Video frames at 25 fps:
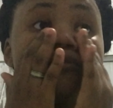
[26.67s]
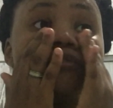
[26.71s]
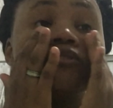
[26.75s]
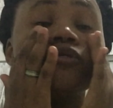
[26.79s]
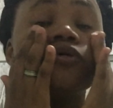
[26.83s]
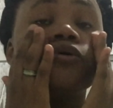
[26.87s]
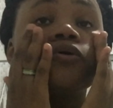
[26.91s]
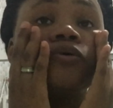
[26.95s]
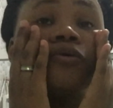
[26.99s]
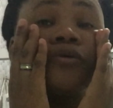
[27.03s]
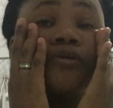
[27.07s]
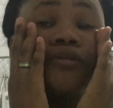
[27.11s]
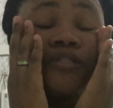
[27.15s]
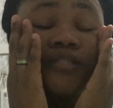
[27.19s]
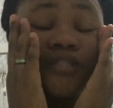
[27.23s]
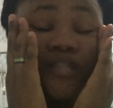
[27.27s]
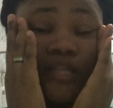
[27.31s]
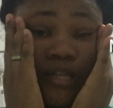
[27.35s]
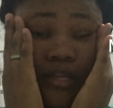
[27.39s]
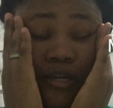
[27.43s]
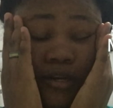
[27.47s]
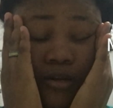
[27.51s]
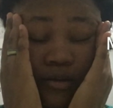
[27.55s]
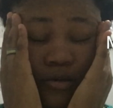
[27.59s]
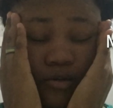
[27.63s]
so
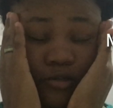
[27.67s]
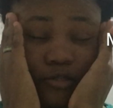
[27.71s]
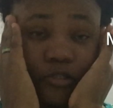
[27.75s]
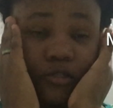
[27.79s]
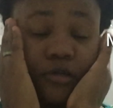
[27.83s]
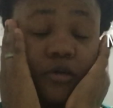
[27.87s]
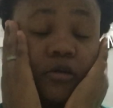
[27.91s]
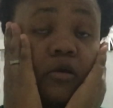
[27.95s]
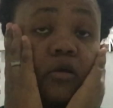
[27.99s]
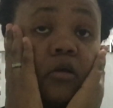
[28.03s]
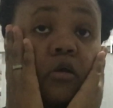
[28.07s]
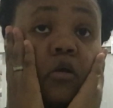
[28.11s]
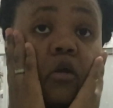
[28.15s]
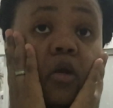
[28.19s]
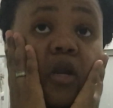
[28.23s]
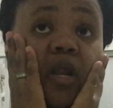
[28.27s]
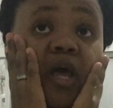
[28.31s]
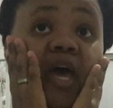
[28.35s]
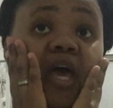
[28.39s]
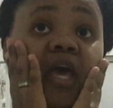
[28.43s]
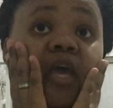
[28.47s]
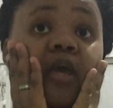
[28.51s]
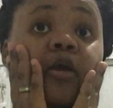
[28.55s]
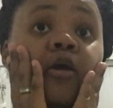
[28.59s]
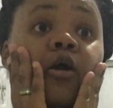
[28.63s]
sealing oils are
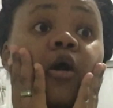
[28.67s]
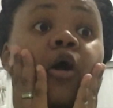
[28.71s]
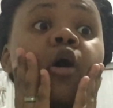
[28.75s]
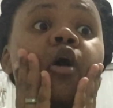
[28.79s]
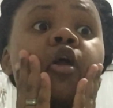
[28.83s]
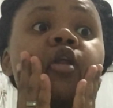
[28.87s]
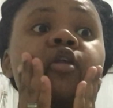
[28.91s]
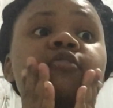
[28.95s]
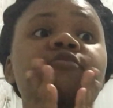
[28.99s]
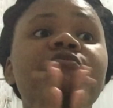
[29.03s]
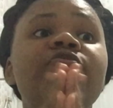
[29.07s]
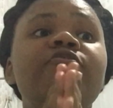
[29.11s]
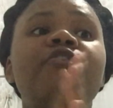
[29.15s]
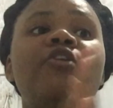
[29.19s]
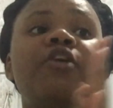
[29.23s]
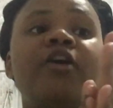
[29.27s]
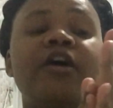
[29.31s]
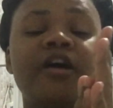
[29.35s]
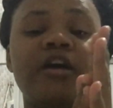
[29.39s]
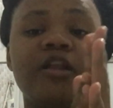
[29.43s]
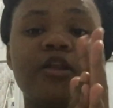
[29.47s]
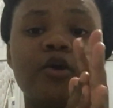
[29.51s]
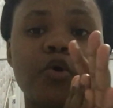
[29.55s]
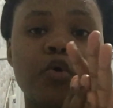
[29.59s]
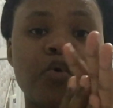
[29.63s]
like olive
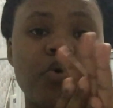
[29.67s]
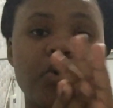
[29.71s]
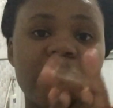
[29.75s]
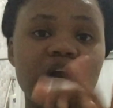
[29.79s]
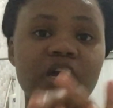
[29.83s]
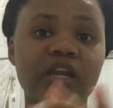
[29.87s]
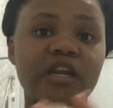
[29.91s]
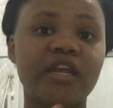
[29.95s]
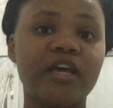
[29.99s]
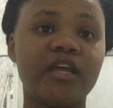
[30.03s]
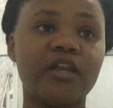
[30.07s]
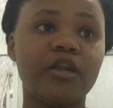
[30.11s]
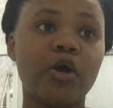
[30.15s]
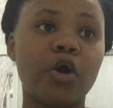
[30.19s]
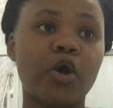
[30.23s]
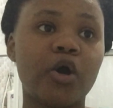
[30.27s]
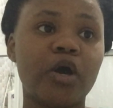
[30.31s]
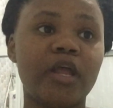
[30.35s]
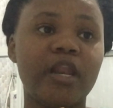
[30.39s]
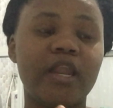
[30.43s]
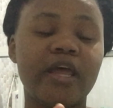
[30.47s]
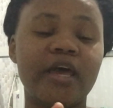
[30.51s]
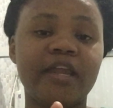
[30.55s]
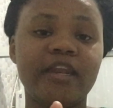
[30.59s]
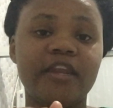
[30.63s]
oil, coconut
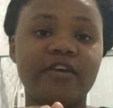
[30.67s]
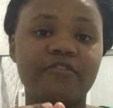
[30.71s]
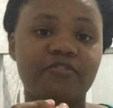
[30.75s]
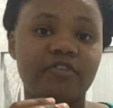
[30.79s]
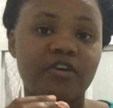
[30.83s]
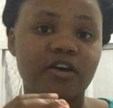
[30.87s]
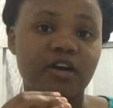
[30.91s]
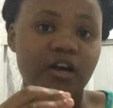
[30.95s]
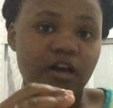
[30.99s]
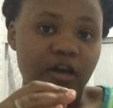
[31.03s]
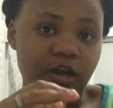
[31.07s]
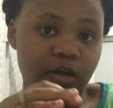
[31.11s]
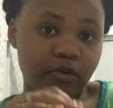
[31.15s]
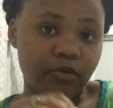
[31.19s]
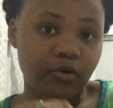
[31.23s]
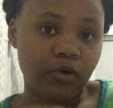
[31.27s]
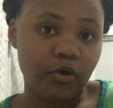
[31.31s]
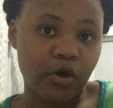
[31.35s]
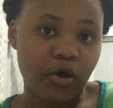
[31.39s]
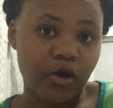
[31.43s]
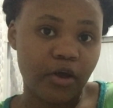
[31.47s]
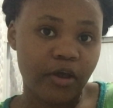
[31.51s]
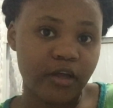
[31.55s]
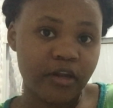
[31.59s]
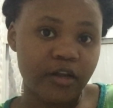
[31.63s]
oil, and avocado
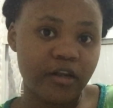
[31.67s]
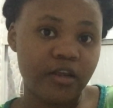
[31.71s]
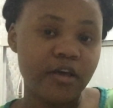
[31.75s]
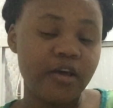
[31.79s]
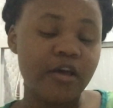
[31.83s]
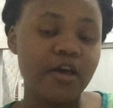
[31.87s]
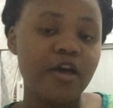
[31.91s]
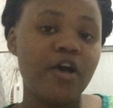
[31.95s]
oil.